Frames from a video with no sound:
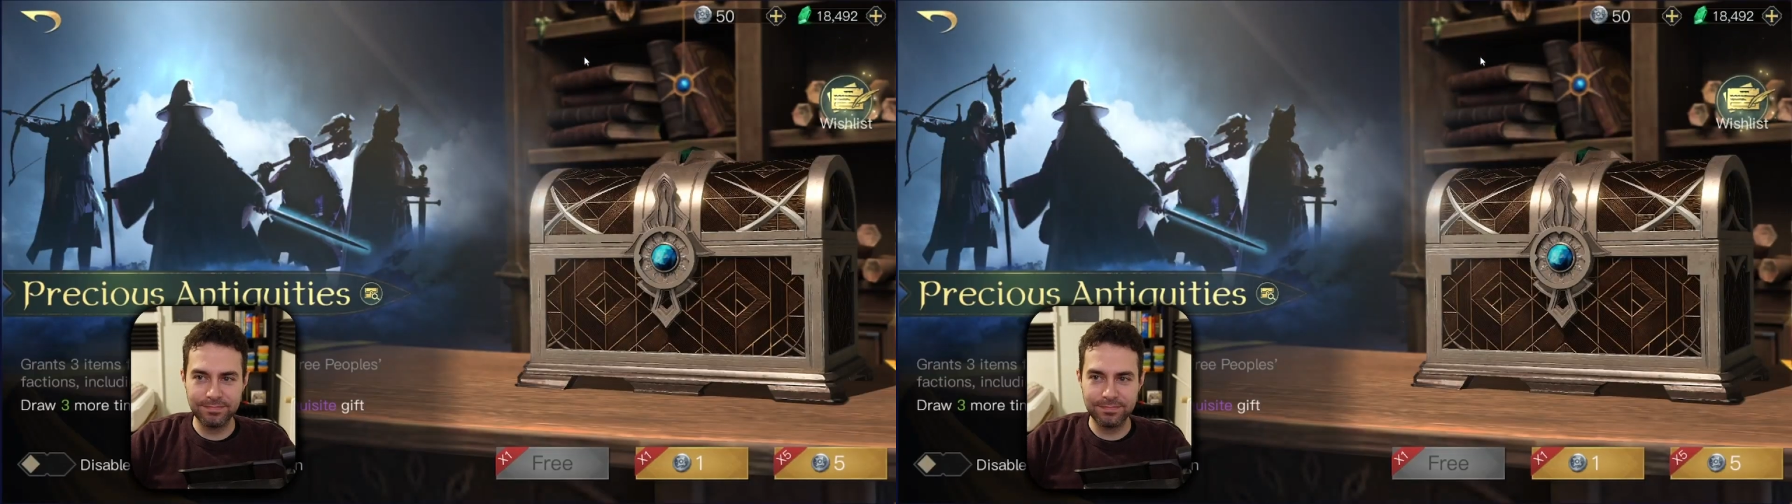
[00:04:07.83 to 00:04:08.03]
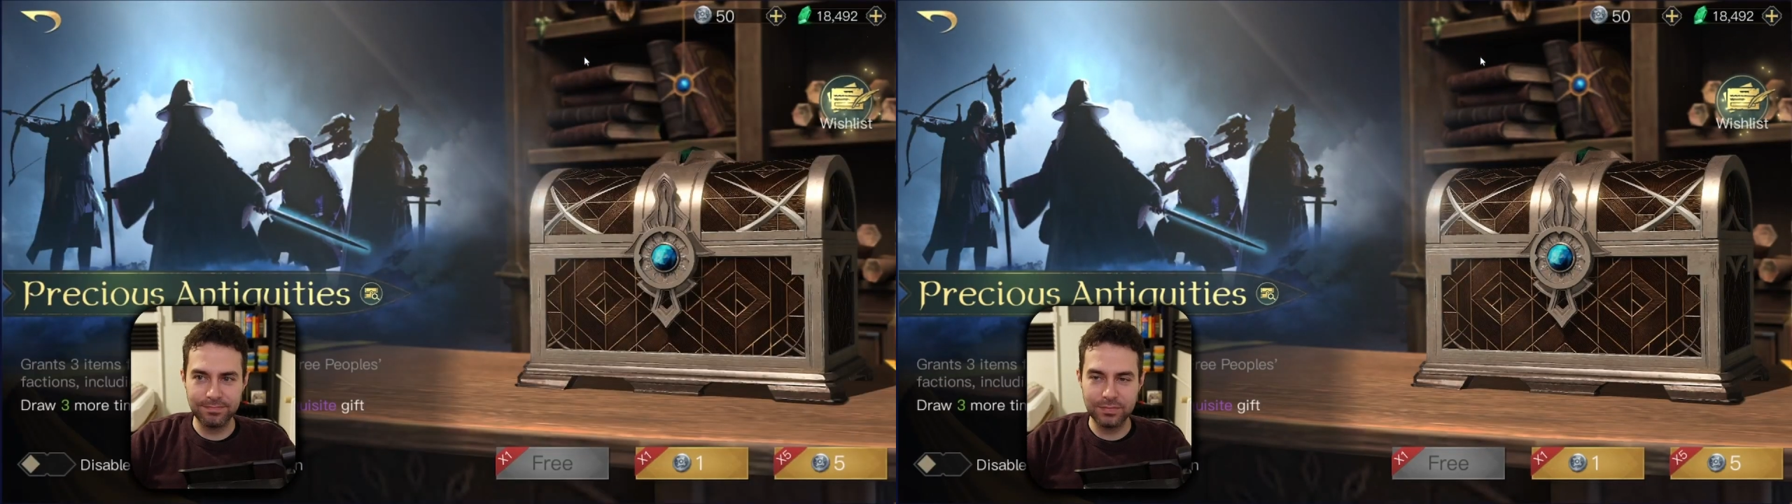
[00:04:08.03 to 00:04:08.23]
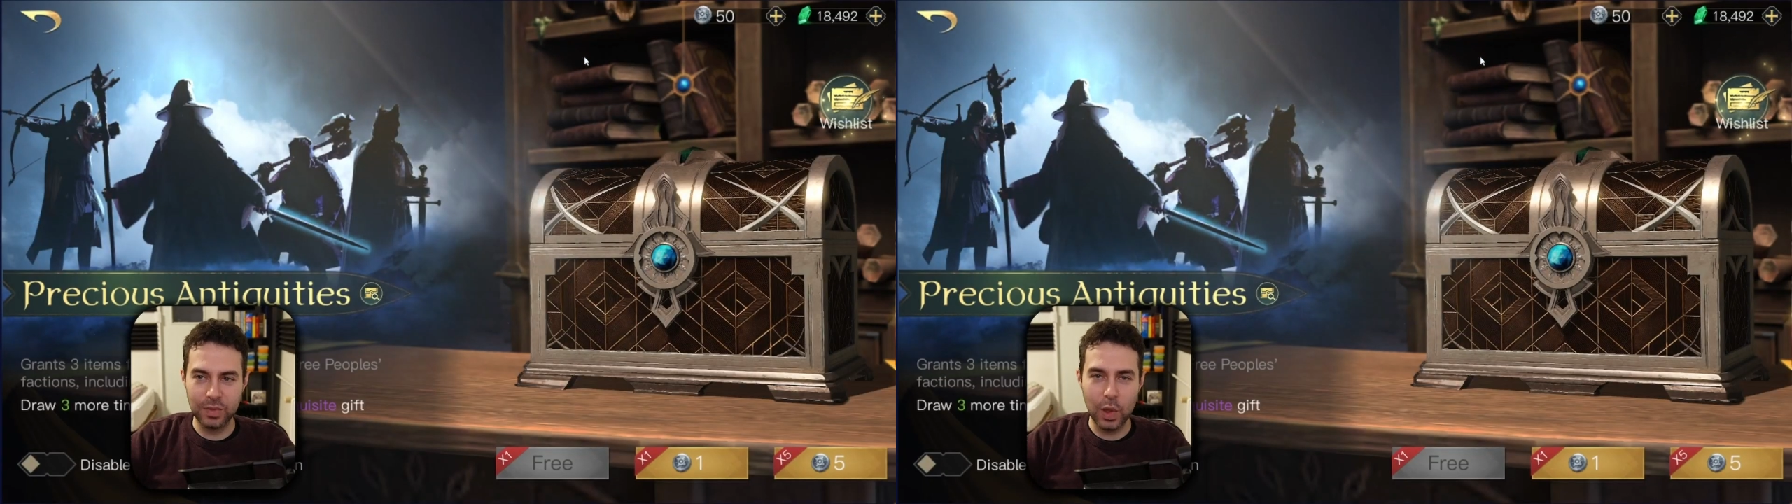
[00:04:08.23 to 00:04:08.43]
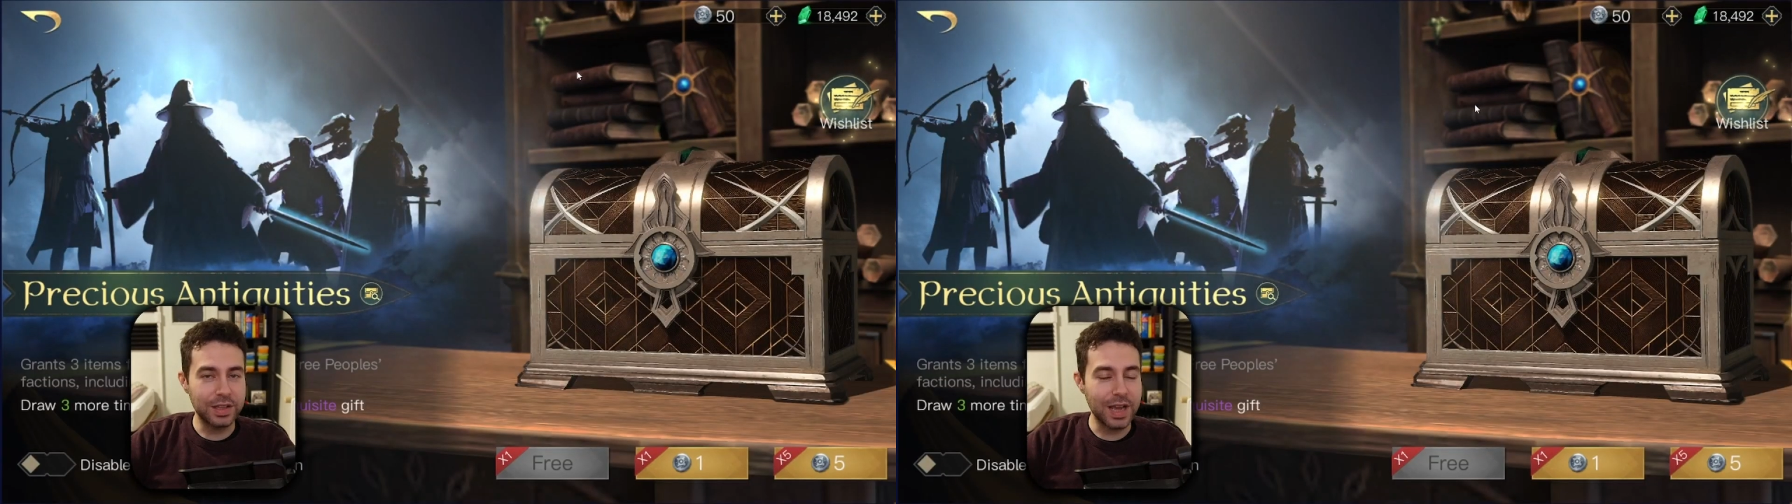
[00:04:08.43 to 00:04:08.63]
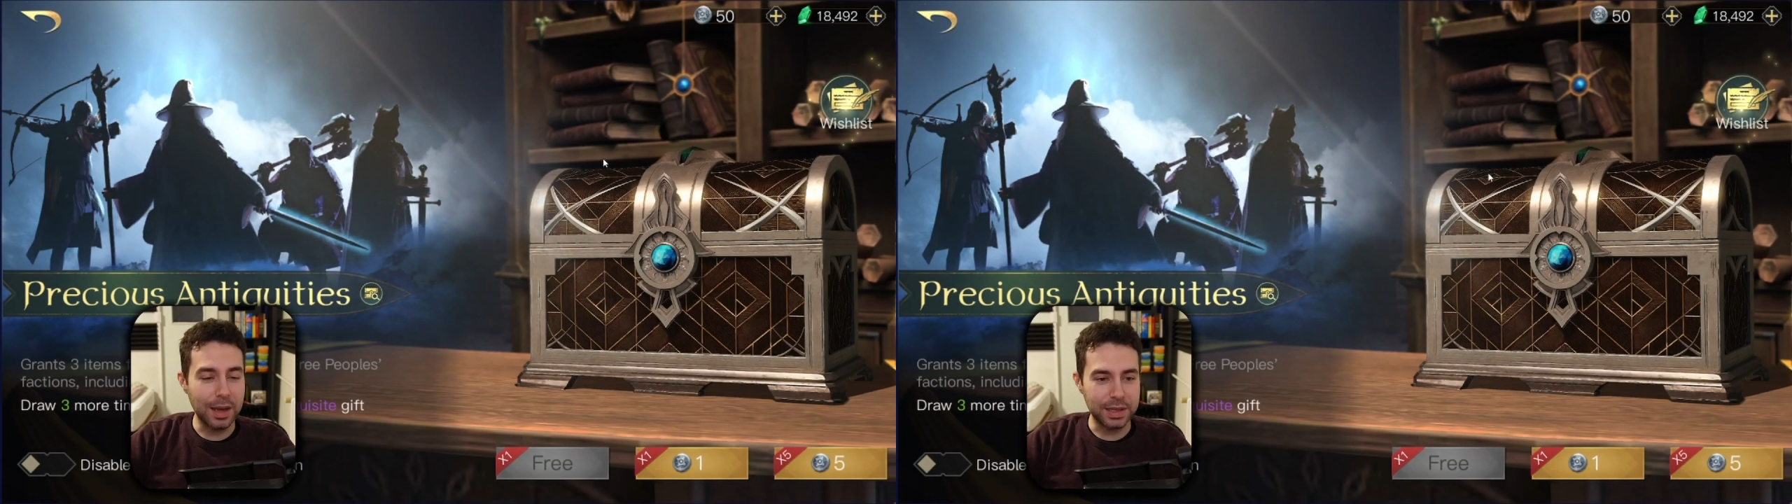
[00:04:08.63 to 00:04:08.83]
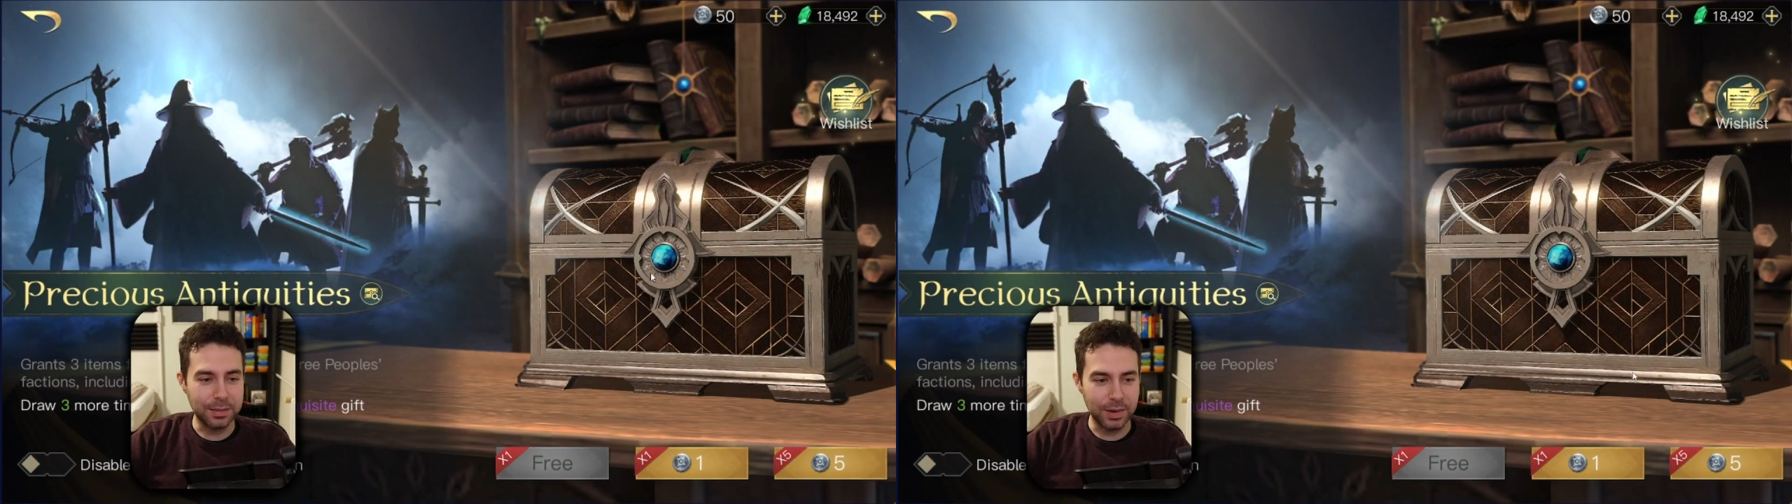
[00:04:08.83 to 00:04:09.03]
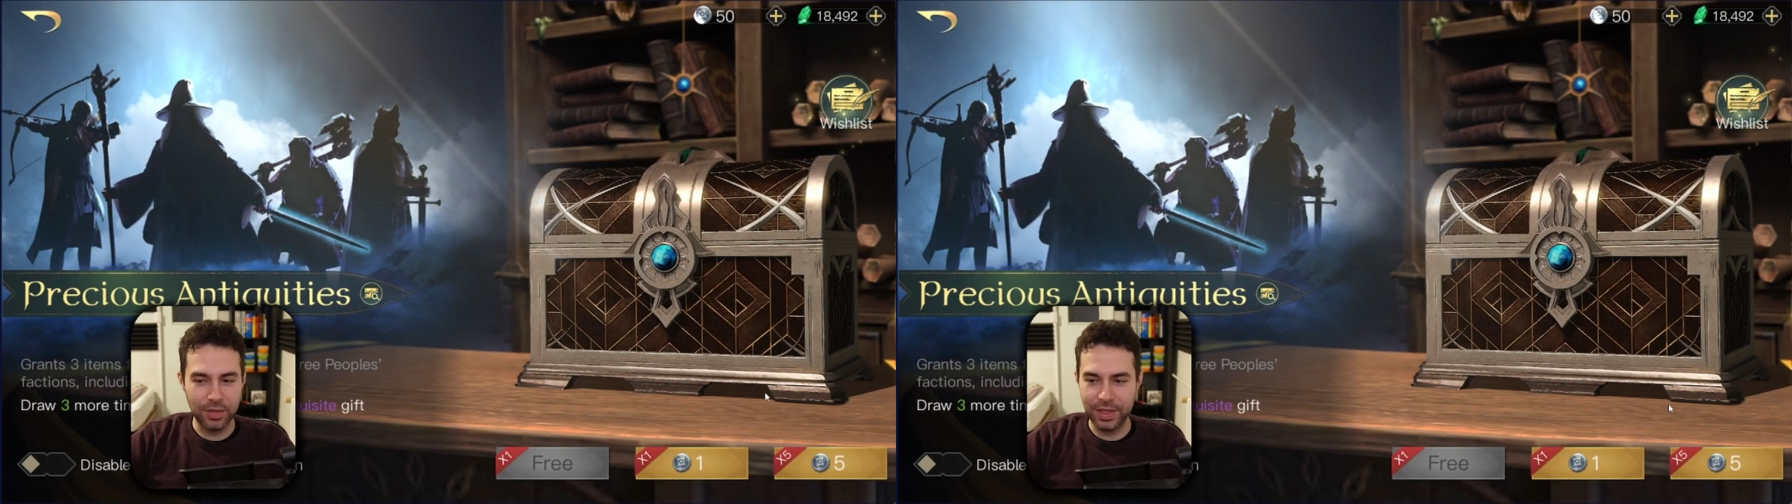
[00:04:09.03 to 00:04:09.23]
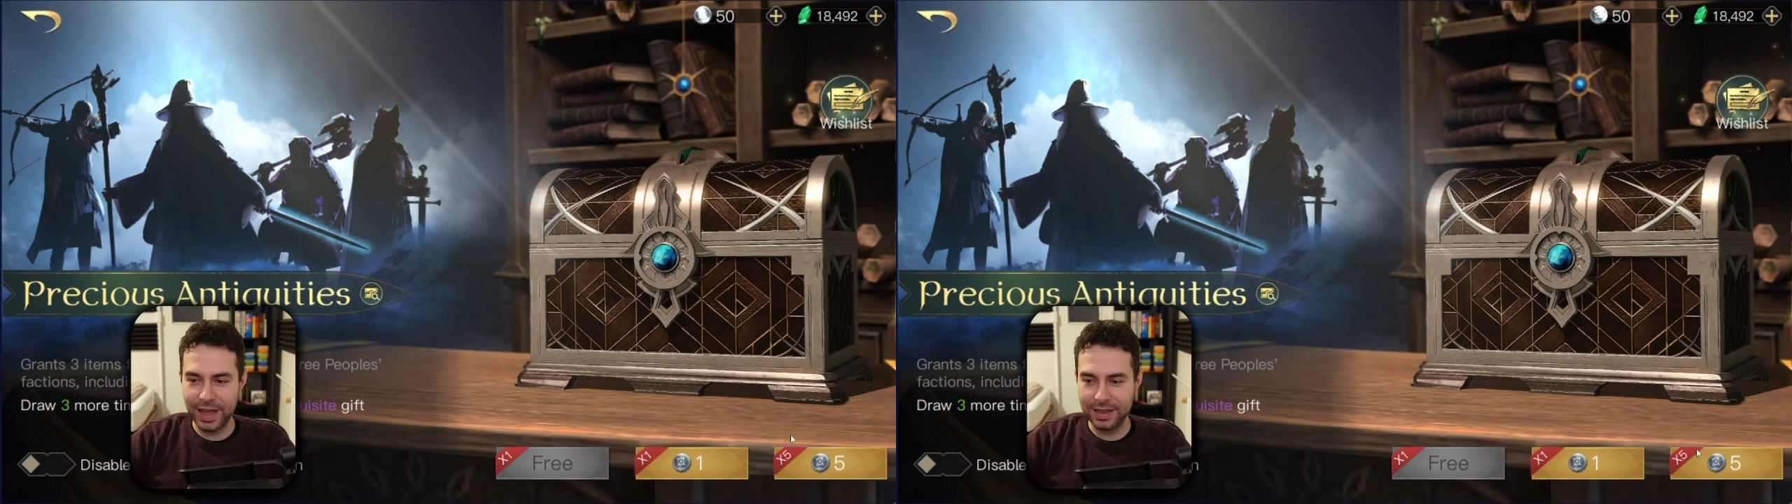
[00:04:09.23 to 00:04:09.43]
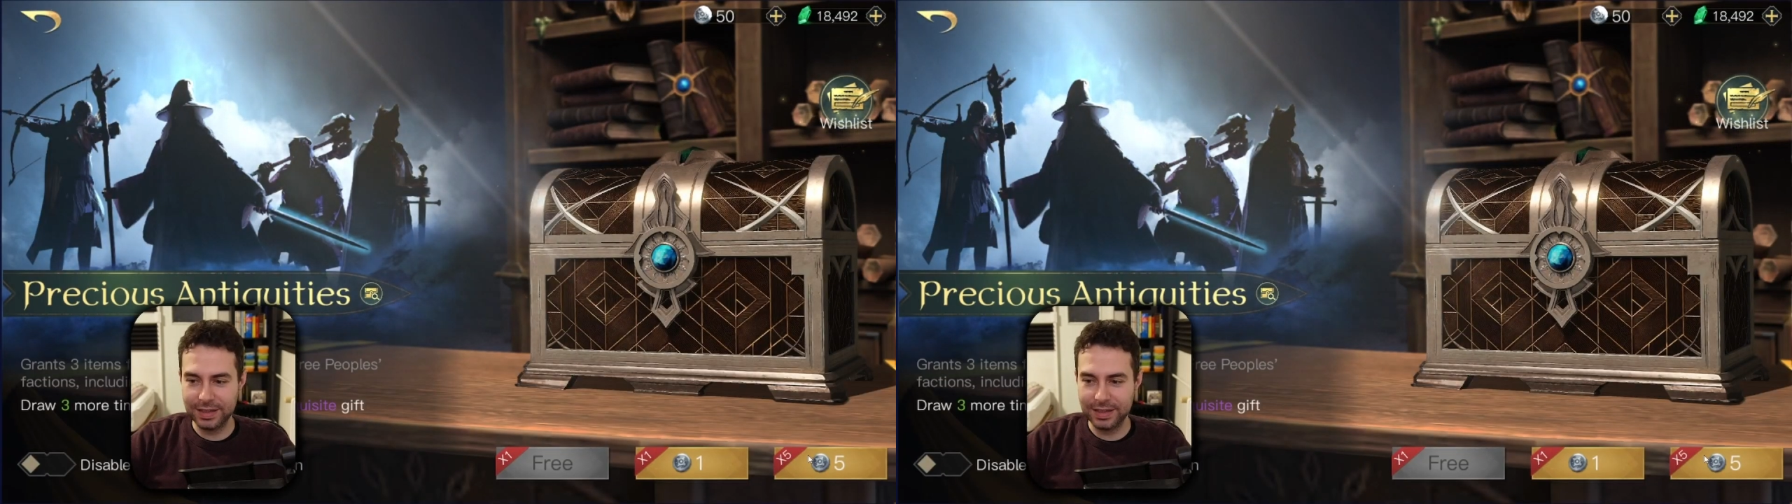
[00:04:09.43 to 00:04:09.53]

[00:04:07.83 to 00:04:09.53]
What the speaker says: Not happy about that.